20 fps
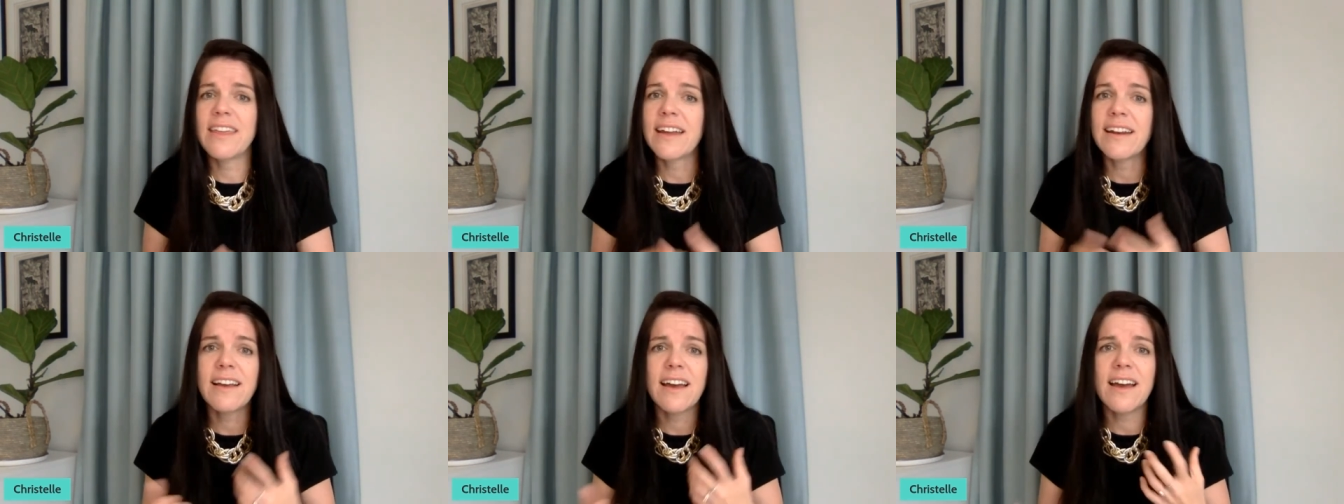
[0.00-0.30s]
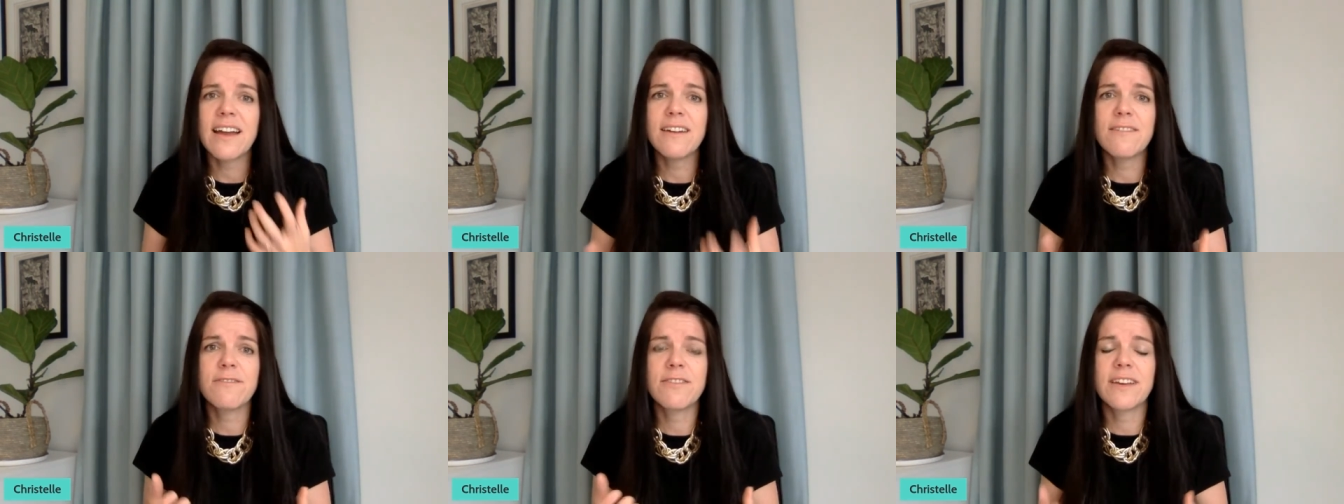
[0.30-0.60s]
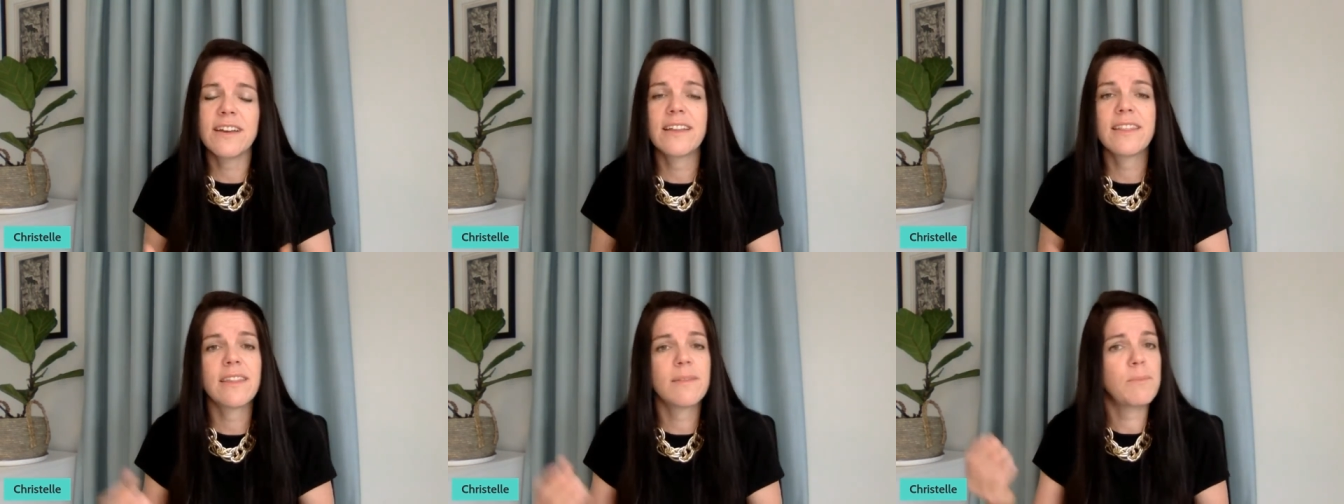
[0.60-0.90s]
that kind of
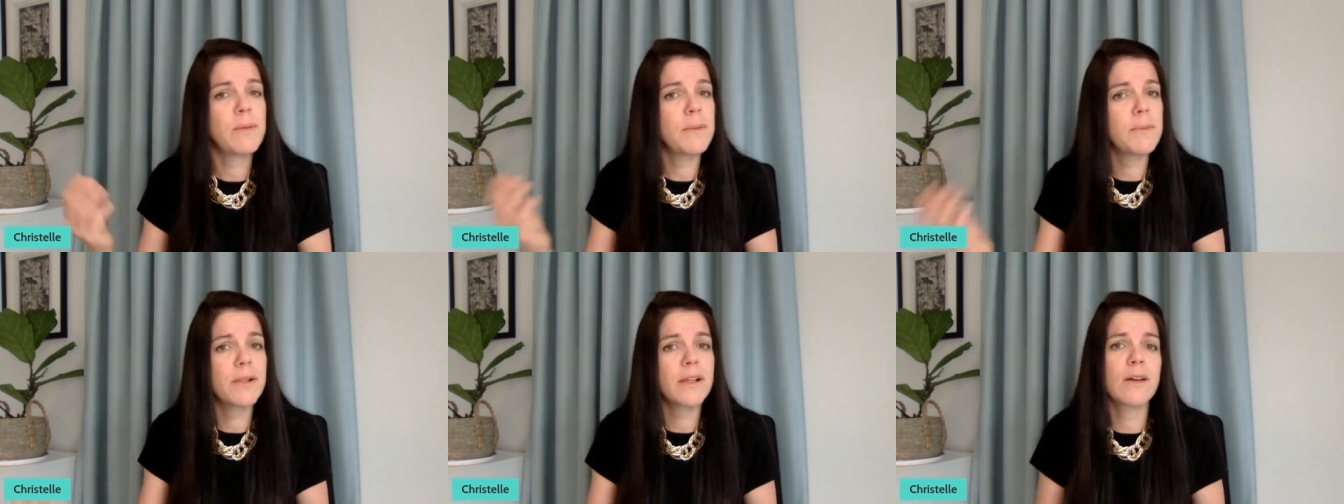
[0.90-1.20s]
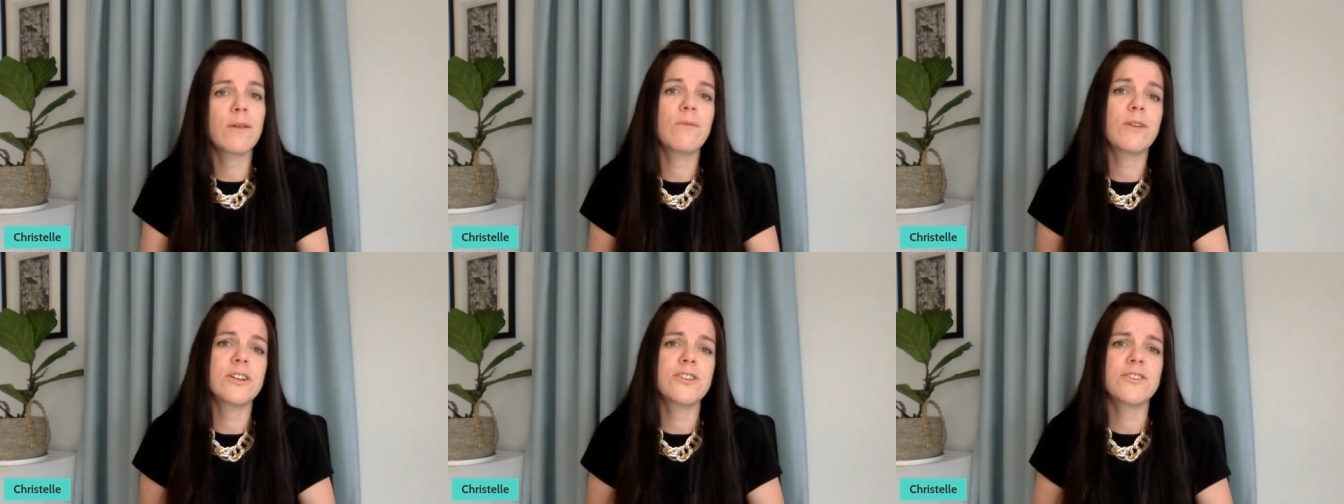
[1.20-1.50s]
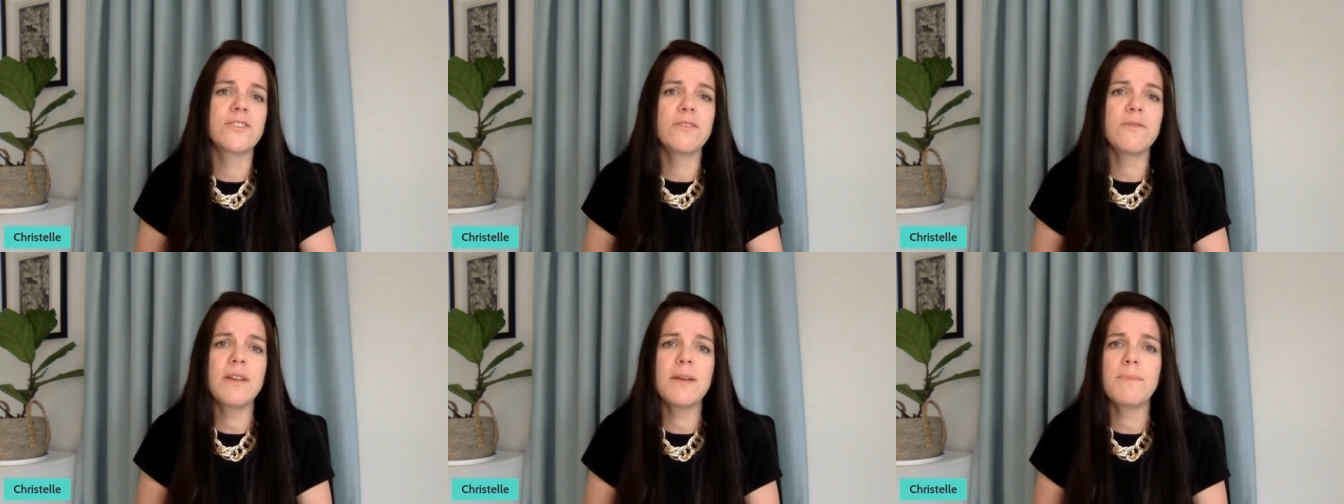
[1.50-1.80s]
thing, and then people can
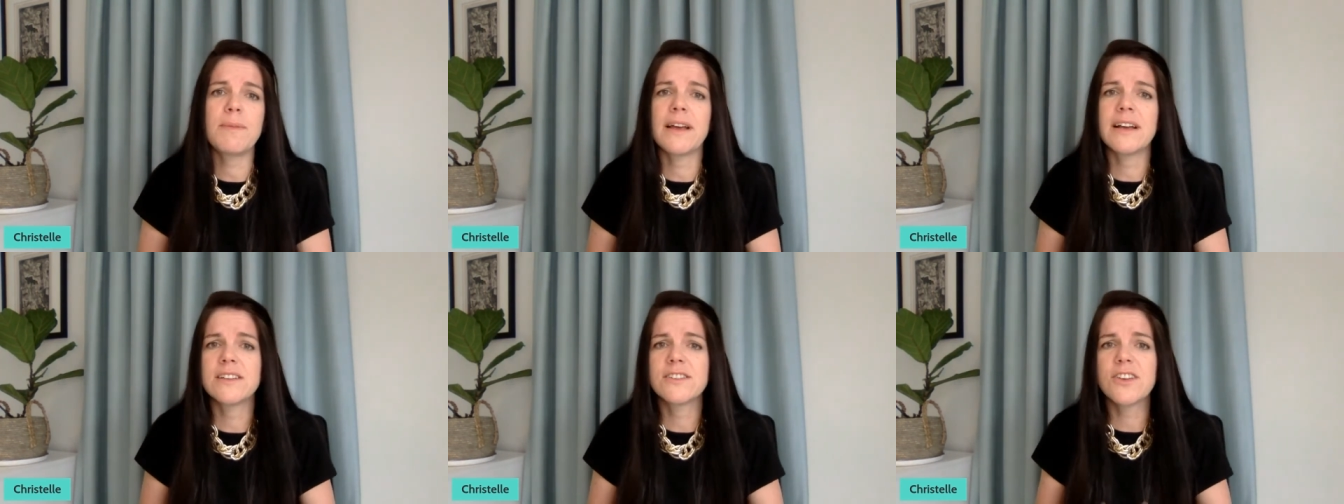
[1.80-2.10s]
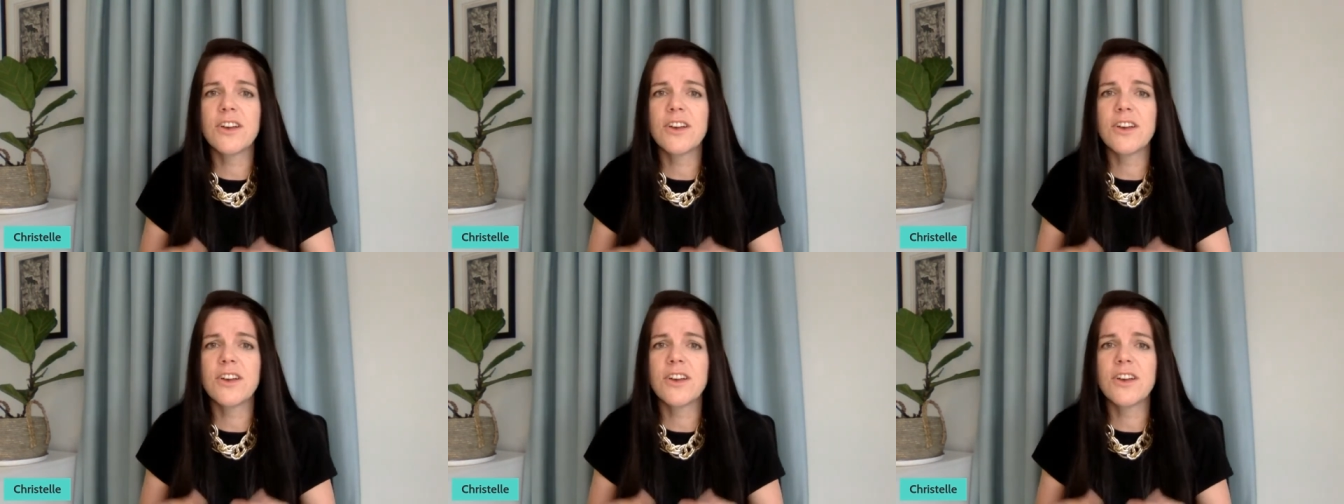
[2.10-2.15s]
watch the replay.